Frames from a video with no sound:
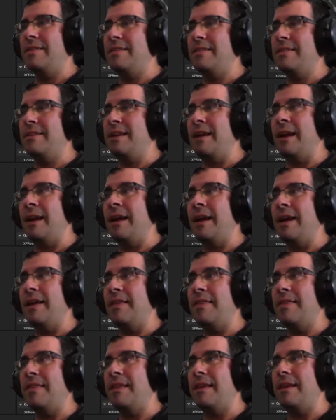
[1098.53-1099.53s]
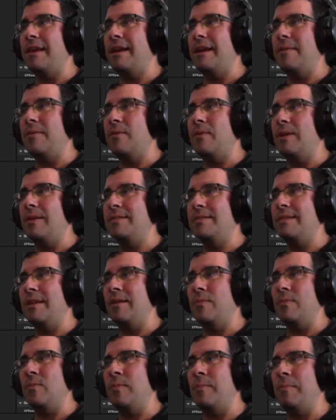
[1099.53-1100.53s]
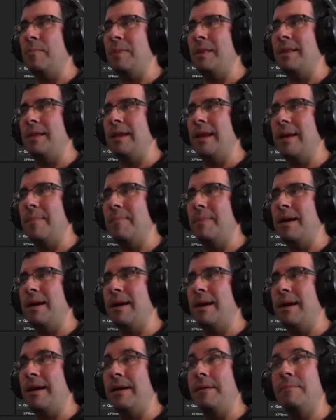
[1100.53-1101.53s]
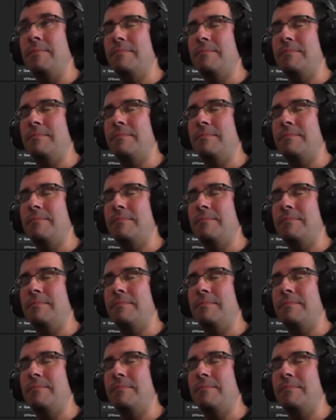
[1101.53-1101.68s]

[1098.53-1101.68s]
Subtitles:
I think I will start building up a